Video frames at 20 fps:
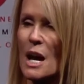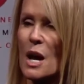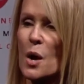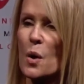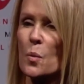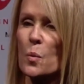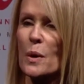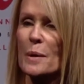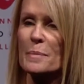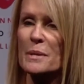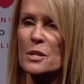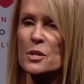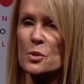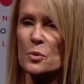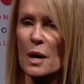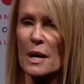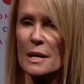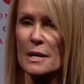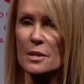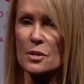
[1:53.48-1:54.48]
Women's
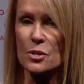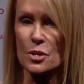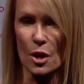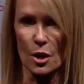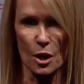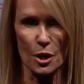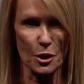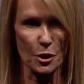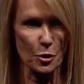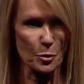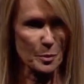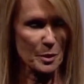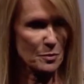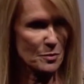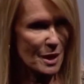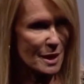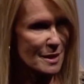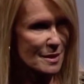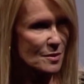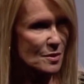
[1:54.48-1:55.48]
rights are human
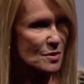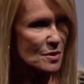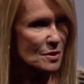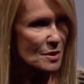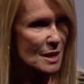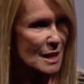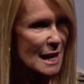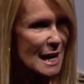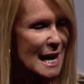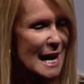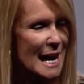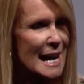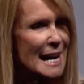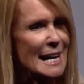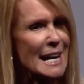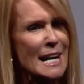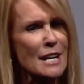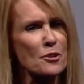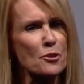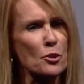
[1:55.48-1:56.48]
rights, and
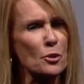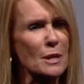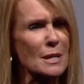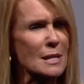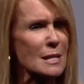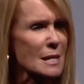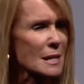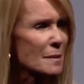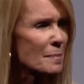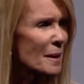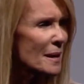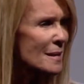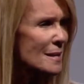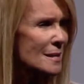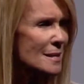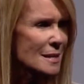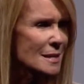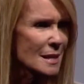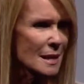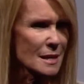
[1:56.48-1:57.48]
as you can see by the
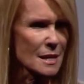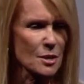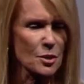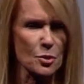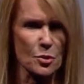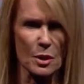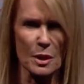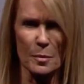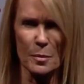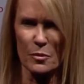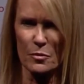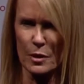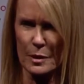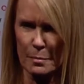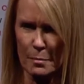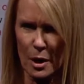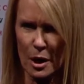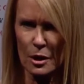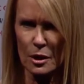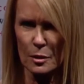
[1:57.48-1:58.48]
steady stream of
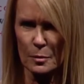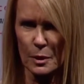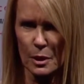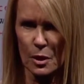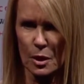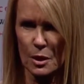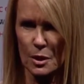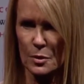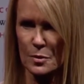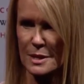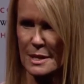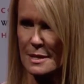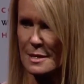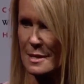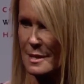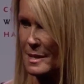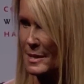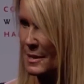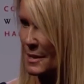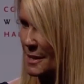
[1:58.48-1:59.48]
remarkable honorees
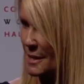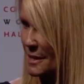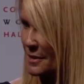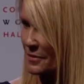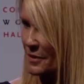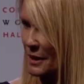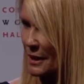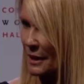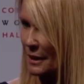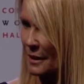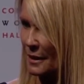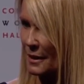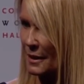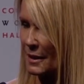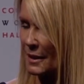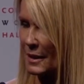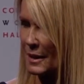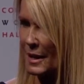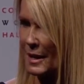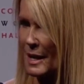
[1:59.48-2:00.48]
this evening,
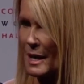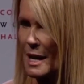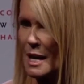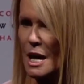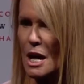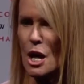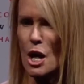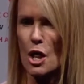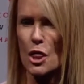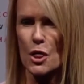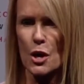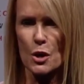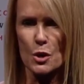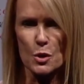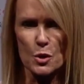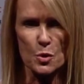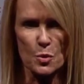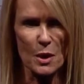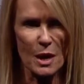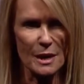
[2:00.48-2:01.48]
those
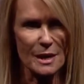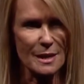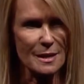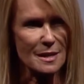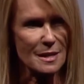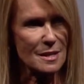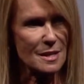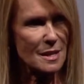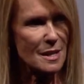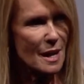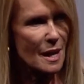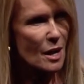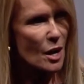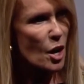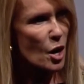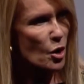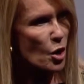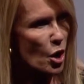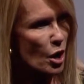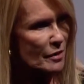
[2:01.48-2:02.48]
rights are
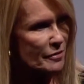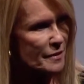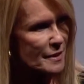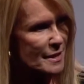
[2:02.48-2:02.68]
often